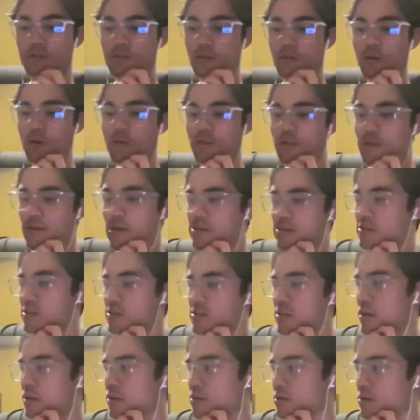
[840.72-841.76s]
to go over 1,000
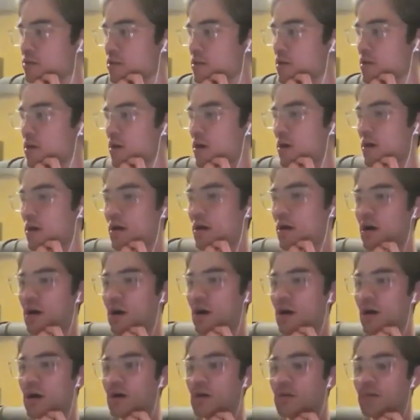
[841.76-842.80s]
yards.
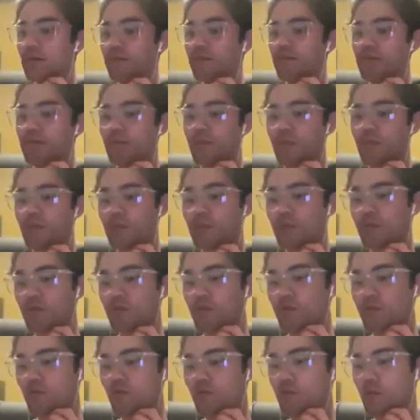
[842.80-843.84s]
I
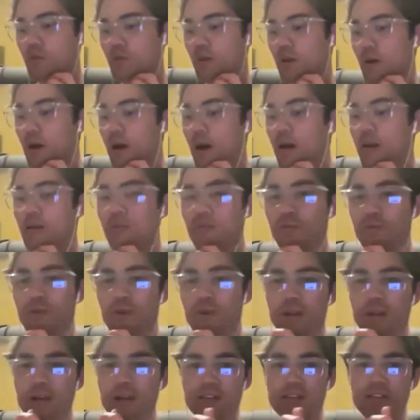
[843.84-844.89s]
didn't
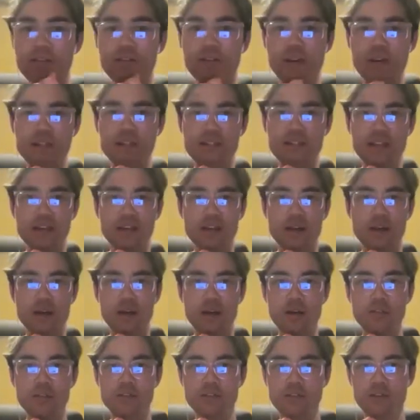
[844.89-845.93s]
realize you guys had
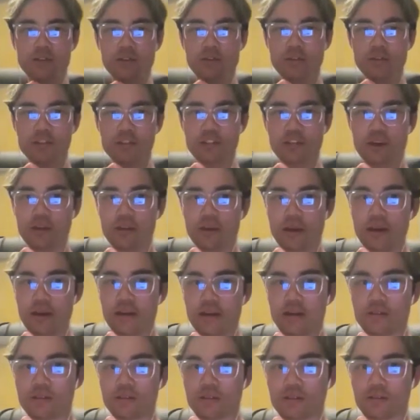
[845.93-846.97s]
Sony Michel that
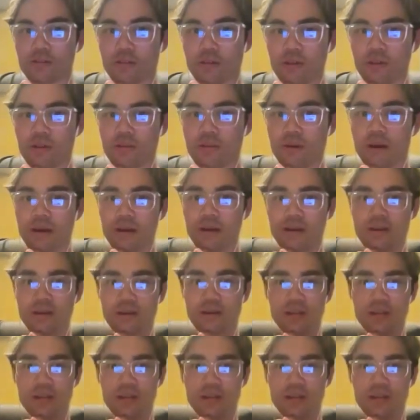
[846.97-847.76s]
year as your running back.